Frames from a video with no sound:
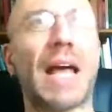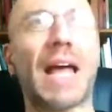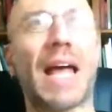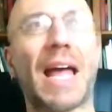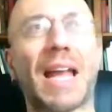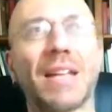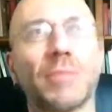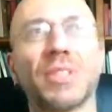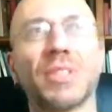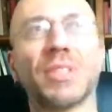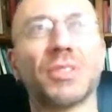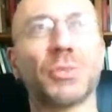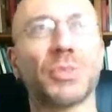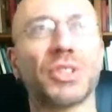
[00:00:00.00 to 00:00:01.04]

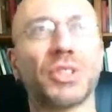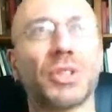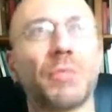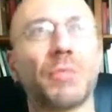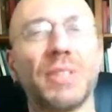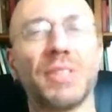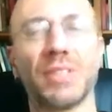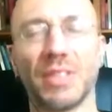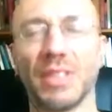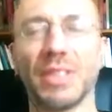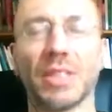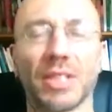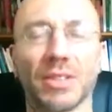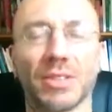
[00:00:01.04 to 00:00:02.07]
elements which could be seen
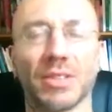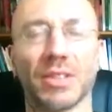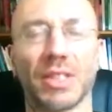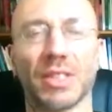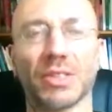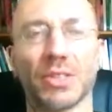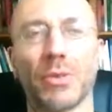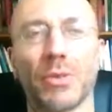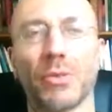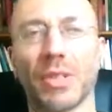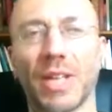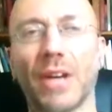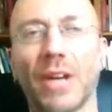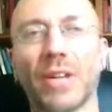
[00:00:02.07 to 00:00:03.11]
as
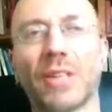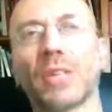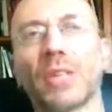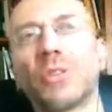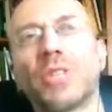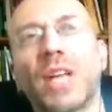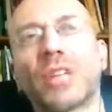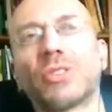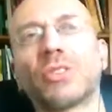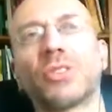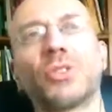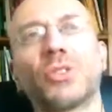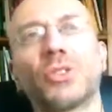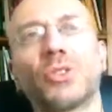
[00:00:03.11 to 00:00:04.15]
authoritarian, that we actually
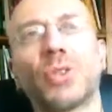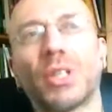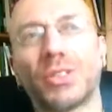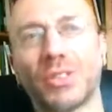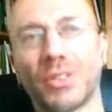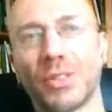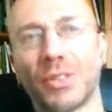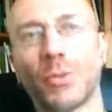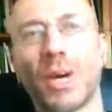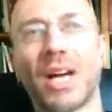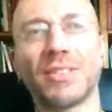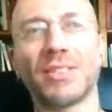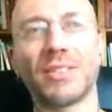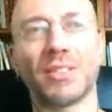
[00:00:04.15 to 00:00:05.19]
should trust the
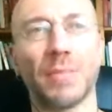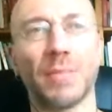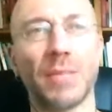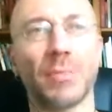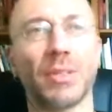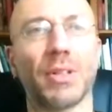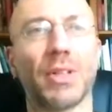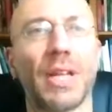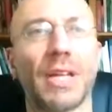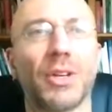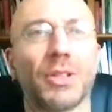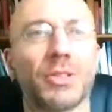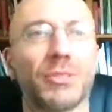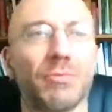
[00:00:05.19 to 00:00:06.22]
wisest people and
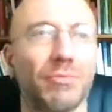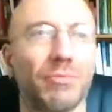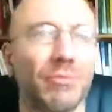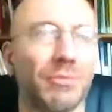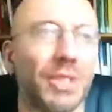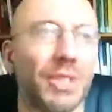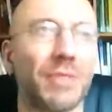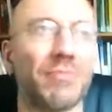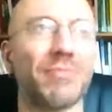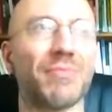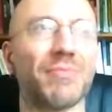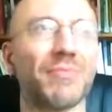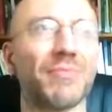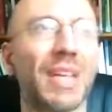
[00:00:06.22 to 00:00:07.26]
not
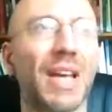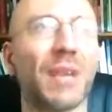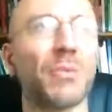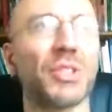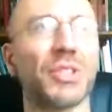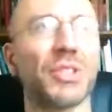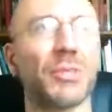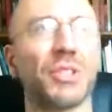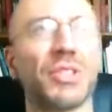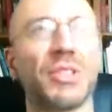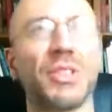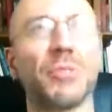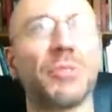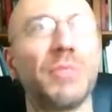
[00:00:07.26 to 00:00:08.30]
which
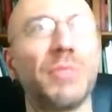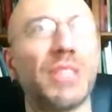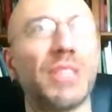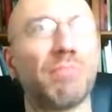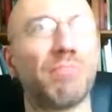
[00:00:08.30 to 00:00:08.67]
seemed to me